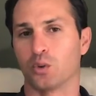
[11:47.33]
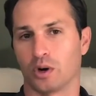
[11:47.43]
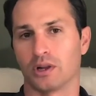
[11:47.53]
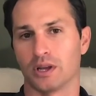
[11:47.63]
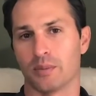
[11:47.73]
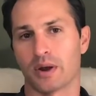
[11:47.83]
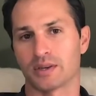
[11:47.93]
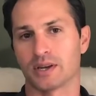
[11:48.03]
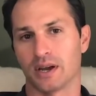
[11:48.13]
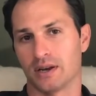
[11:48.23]
quickly about
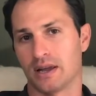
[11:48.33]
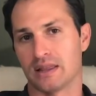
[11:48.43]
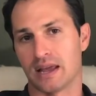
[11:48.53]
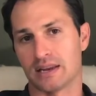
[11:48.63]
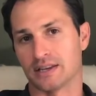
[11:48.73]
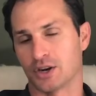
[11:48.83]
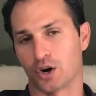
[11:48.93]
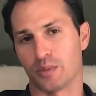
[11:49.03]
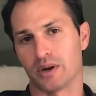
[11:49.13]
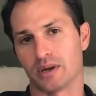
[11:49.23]
a site and then
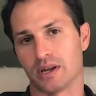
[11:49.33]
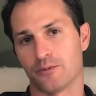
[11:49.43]
determine